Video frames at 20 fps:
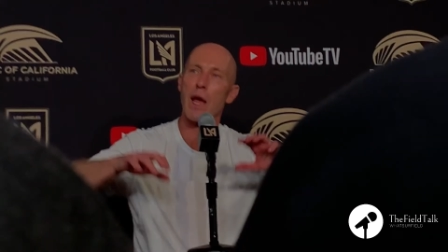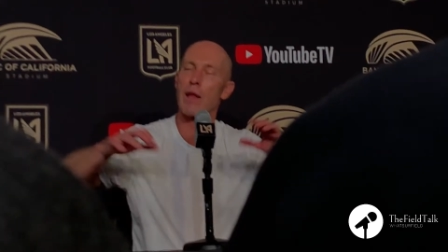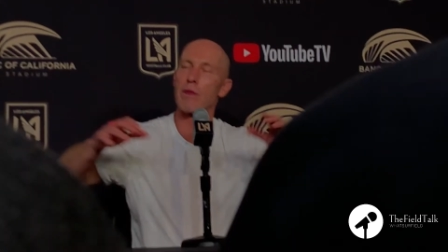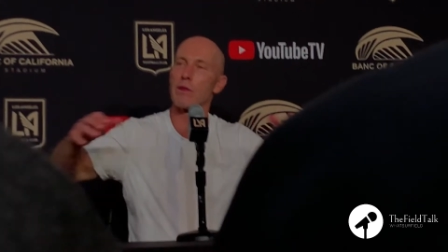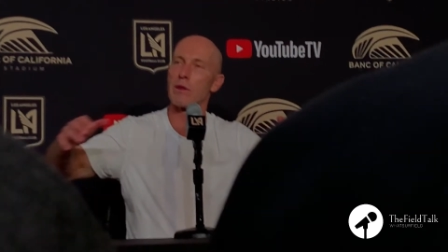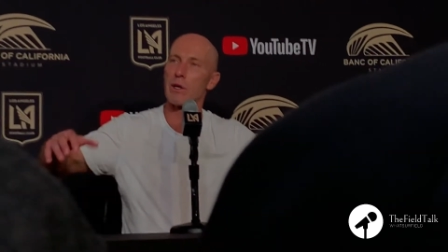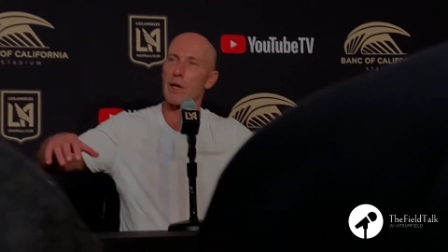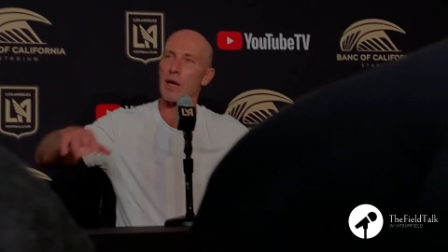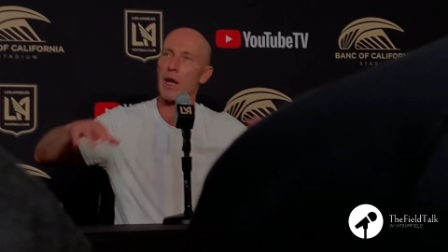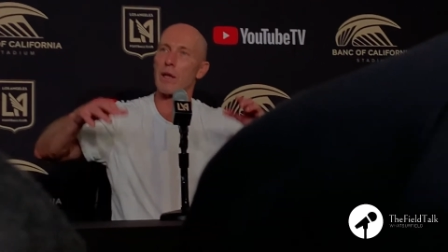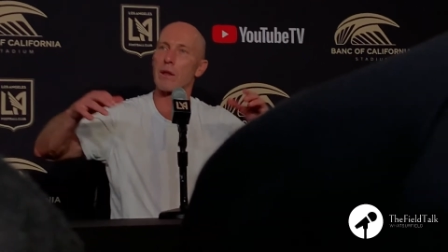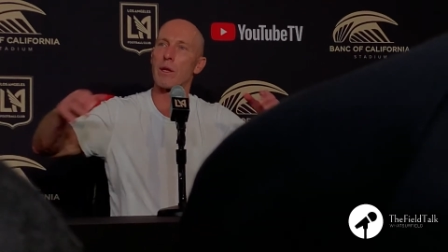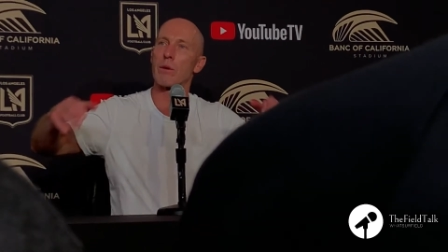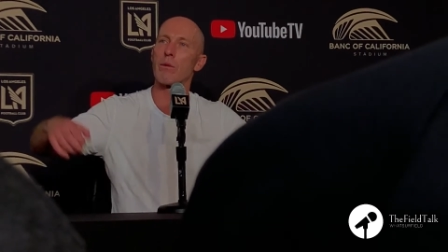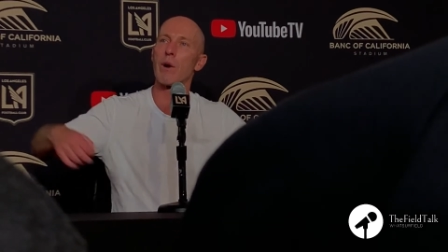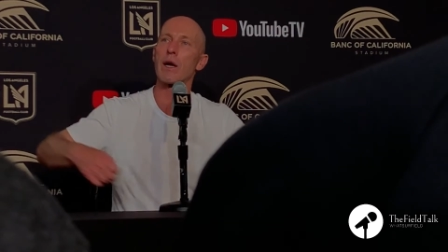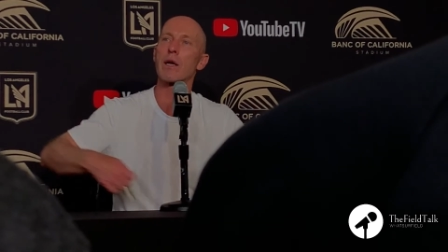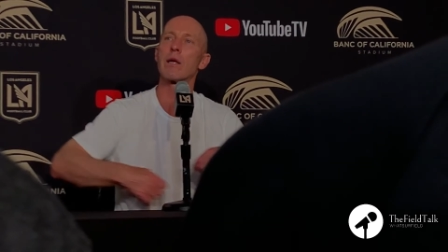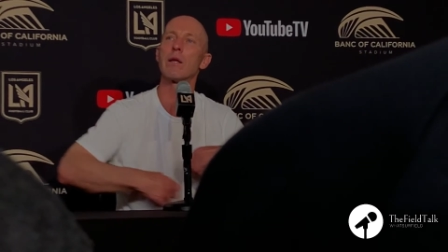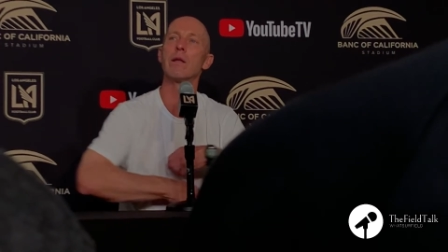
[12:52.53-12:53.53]
tend to get the
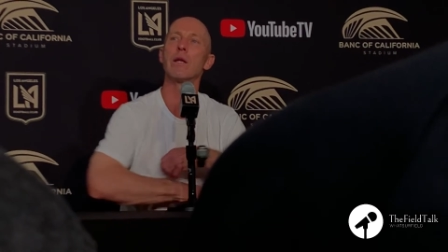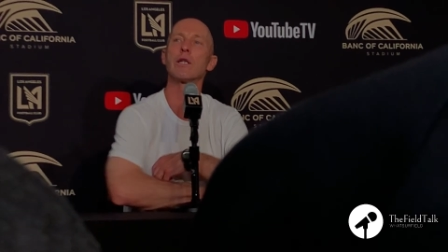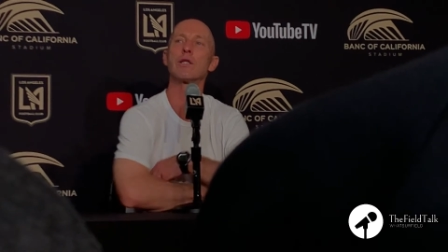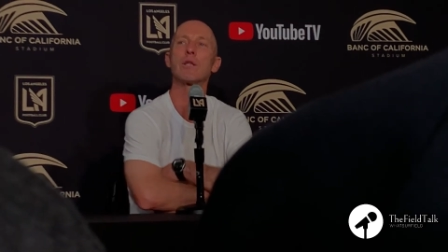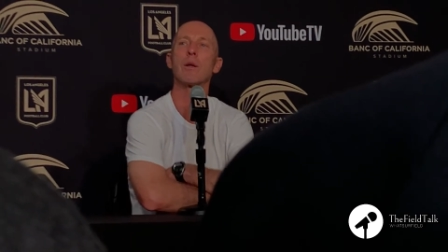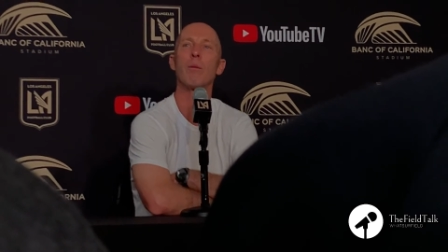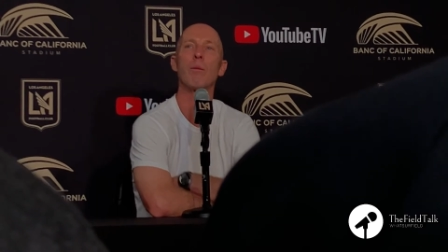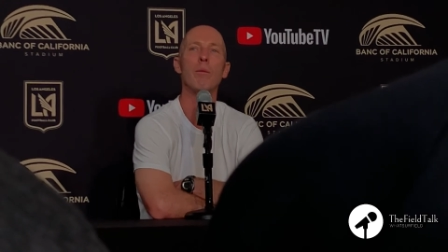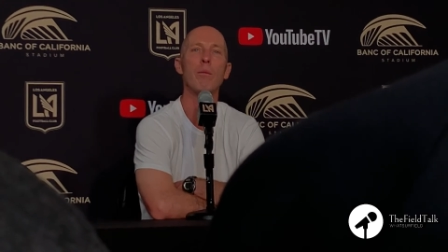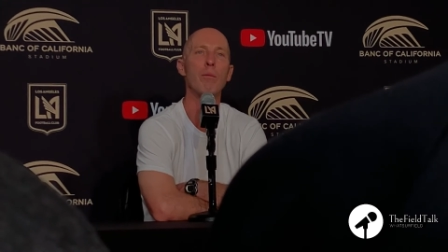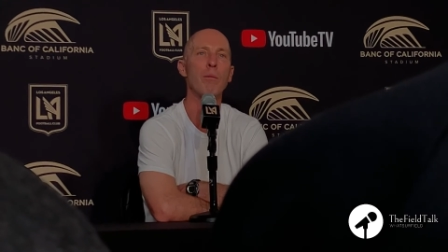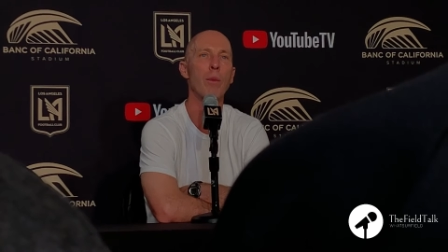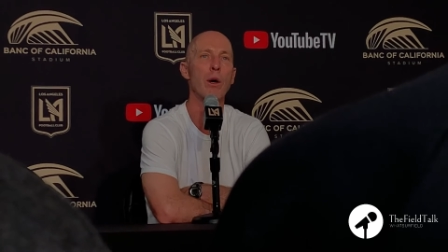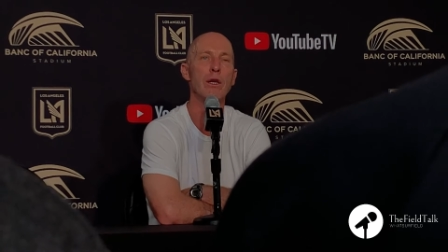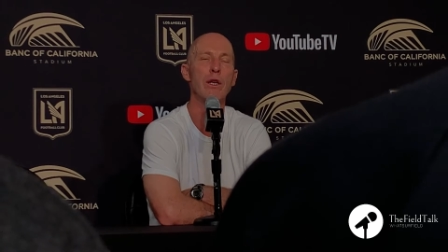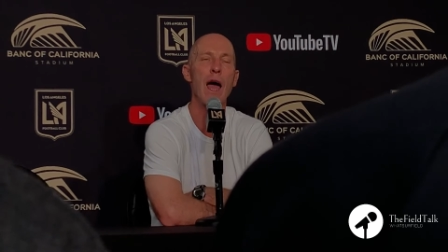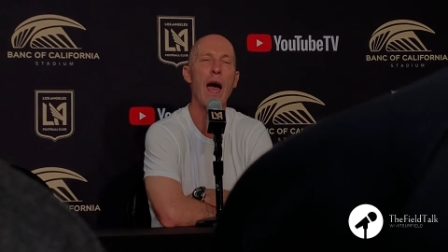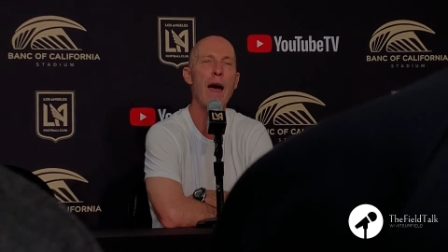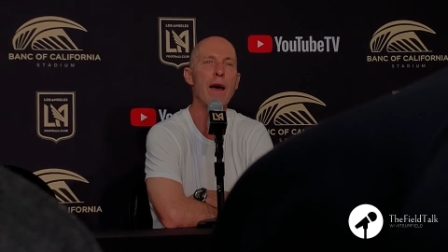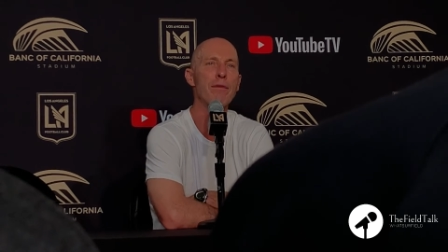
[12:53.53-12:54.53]
recognition,
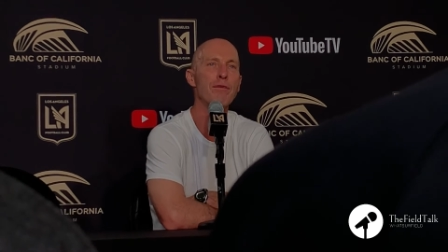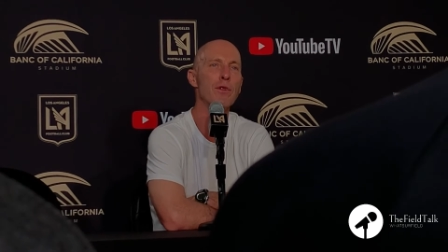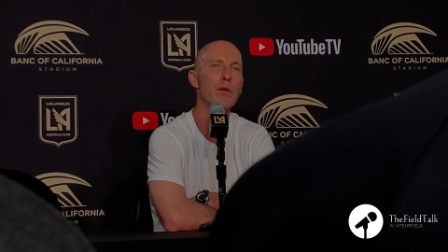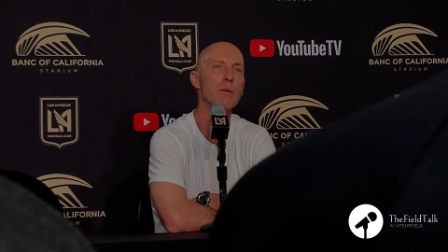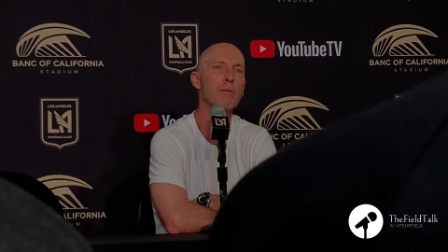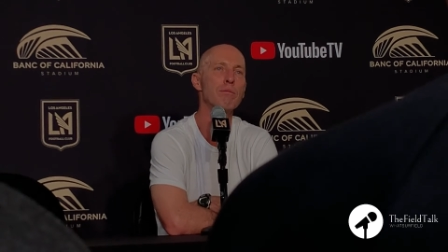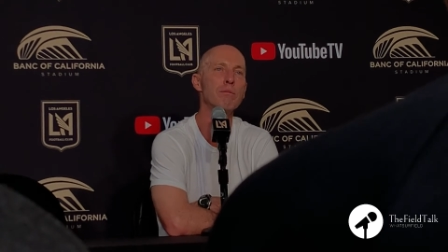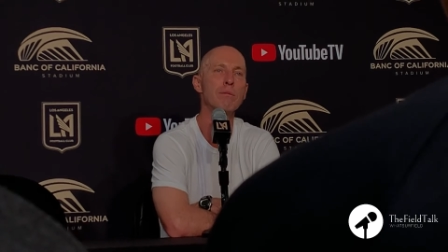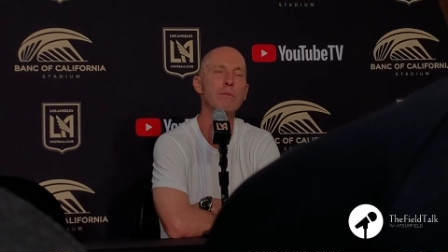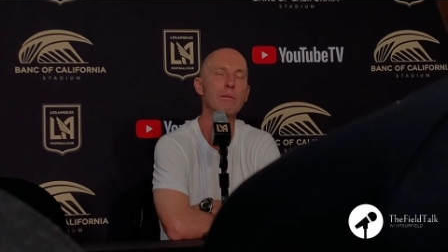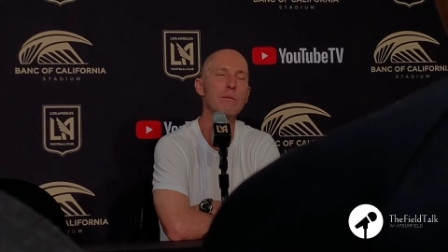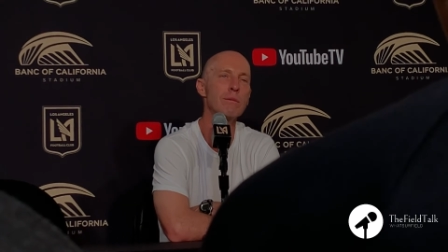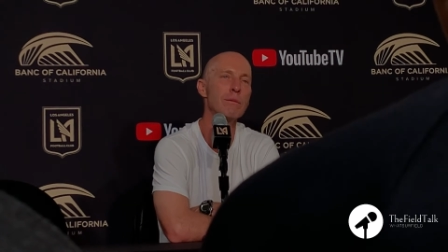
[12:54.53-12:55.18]
but you have to